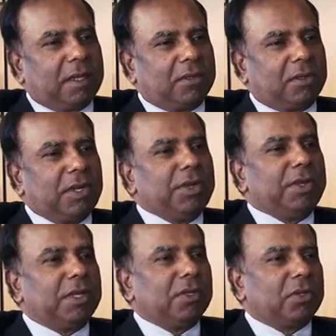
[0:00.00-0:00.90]
as
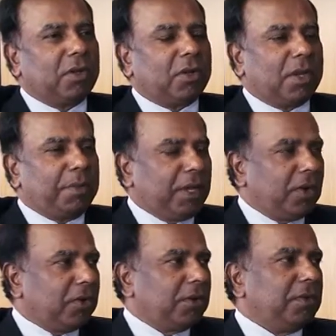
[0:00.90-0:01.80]
Indians are coming
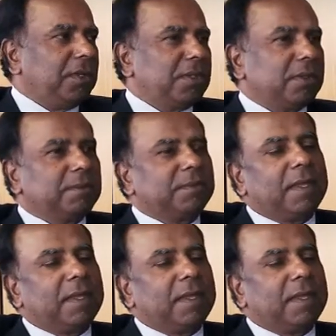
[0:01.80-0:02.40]
out of these,